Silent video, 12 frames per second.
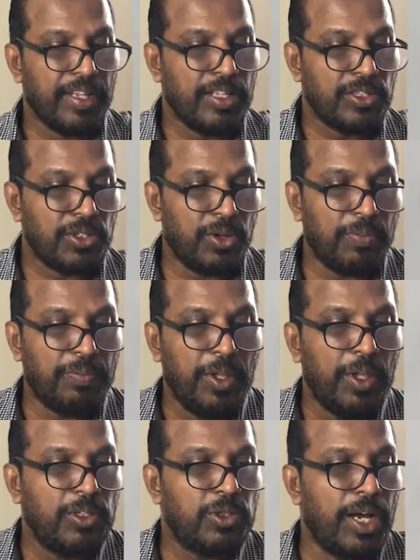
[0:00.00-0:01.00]
So
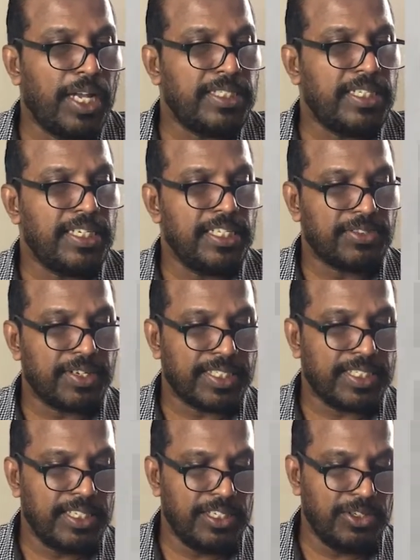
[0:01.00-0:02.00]
to answer this
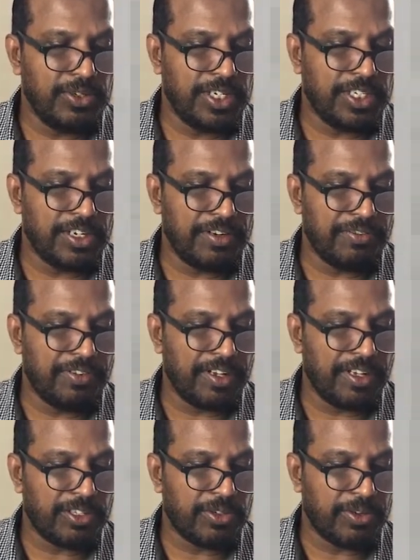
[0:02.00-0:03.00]
question, you need to
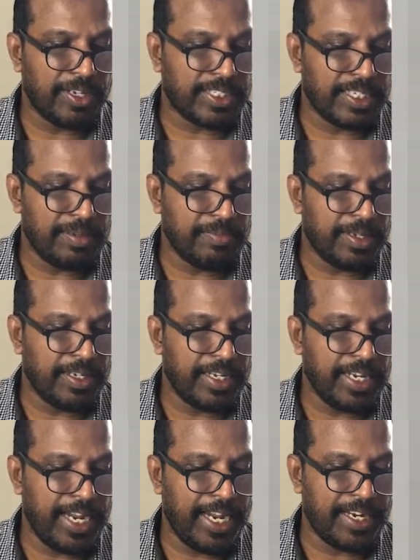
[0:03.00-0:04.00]
refer to question number
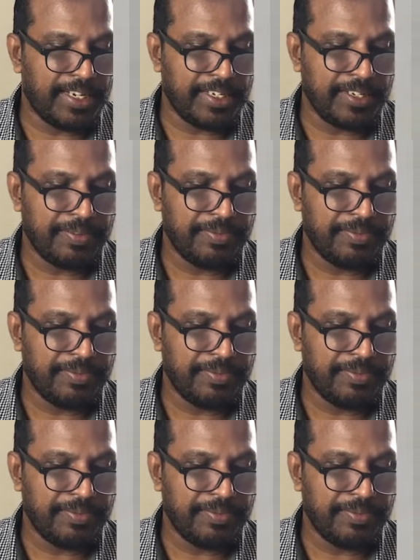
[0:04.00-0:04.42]
8.